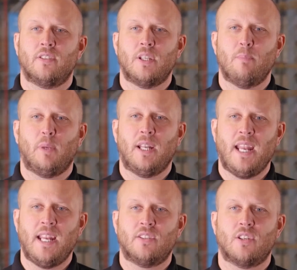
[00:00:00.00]

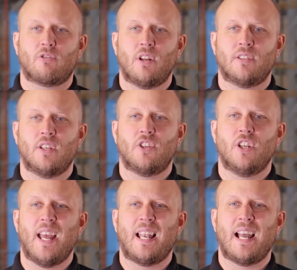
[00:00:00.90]
simply ease the
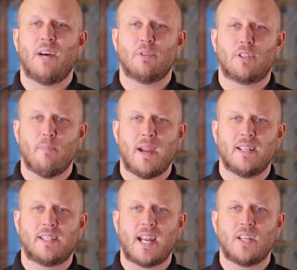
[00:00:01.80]
transition, it allowed us to
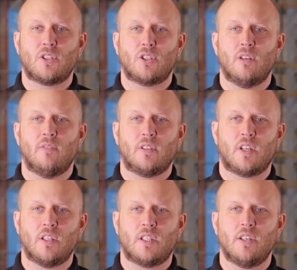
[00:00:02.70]
maintain service
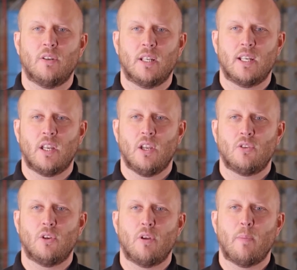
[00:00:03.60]
continually
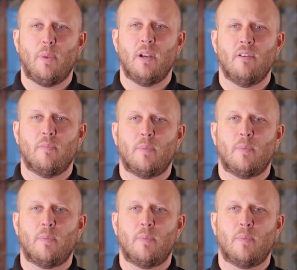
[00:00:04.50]
during a period of